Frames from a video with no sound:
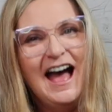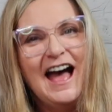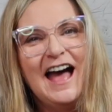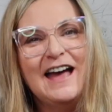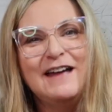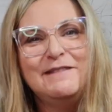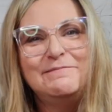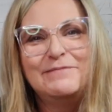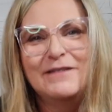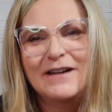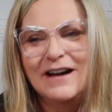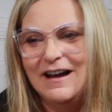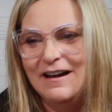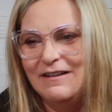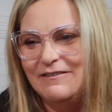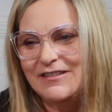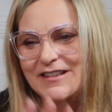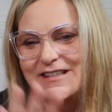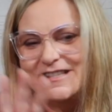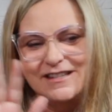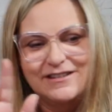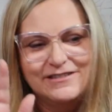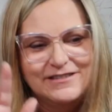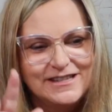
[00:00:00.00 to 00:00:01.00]
I
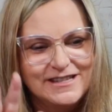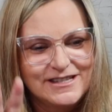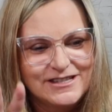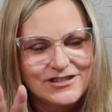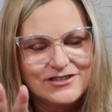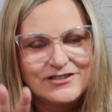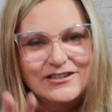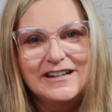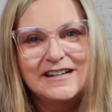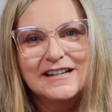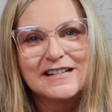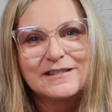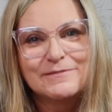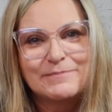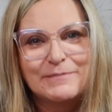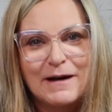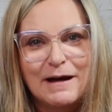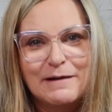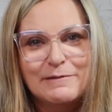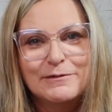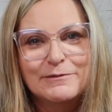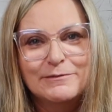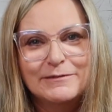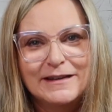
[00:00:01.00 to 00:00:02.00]
promise you, this treat is
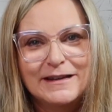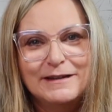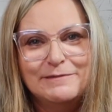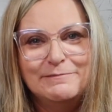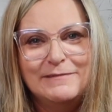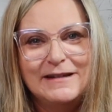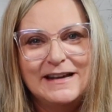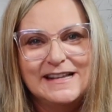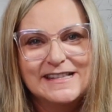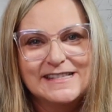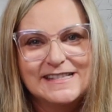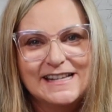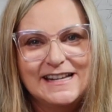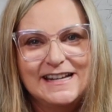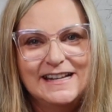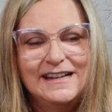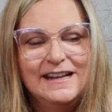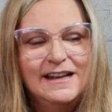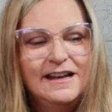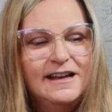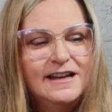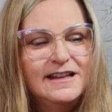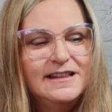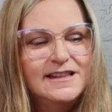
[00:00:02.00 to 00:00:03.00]
probably amazing.
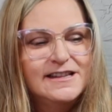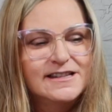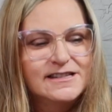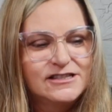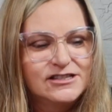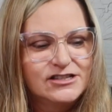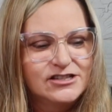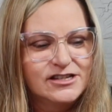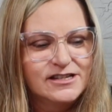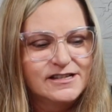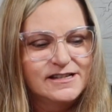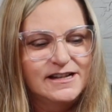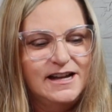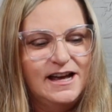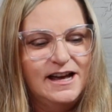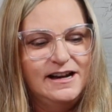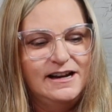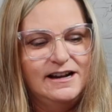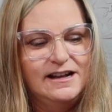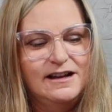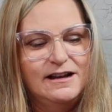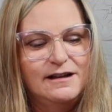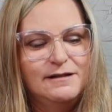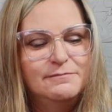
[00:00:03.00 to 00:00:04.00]
This is just
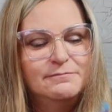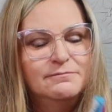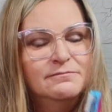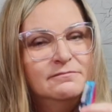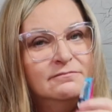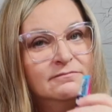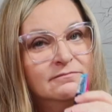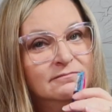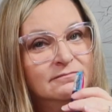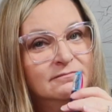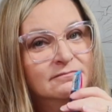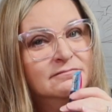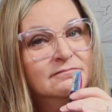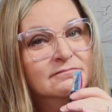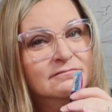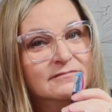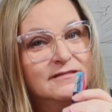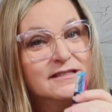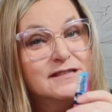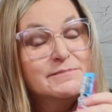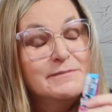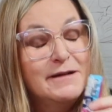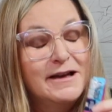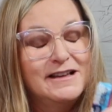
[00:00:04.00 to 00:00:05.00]
not, um,
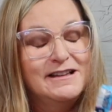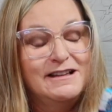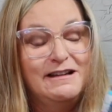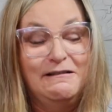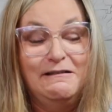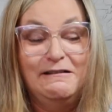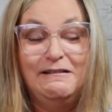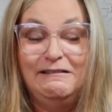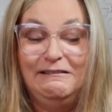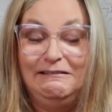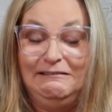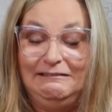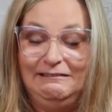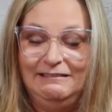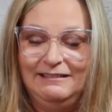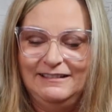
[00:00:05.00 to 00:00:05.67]
it smells, oh,